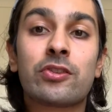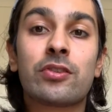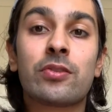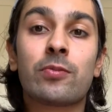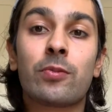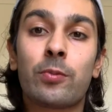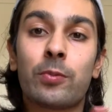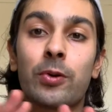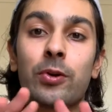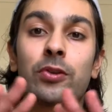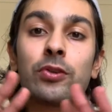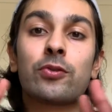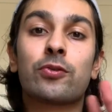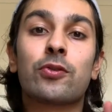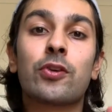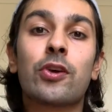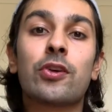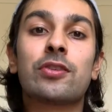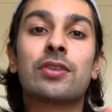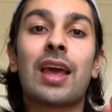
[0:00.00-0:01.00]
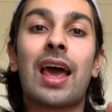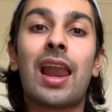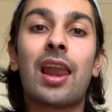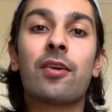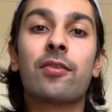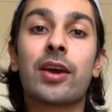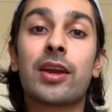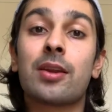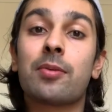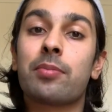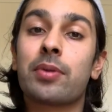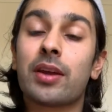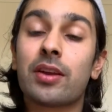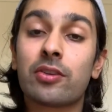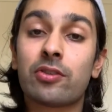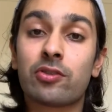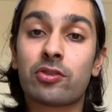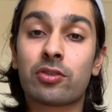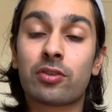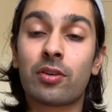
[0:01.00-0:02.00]
world's first elevator
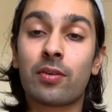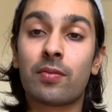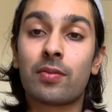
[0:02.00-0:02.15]
pitch,